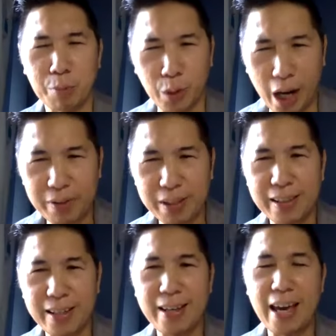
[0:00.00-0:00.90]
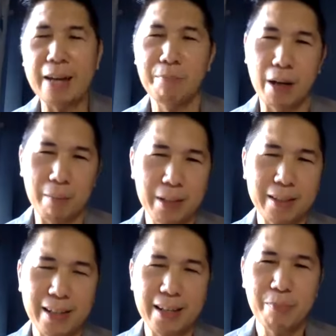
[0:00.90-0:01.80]
privately and
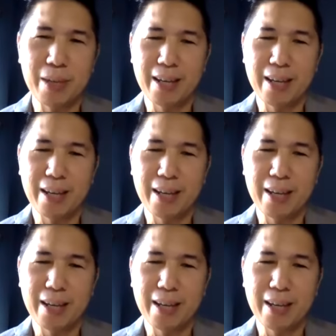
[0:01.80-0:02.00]
publicly.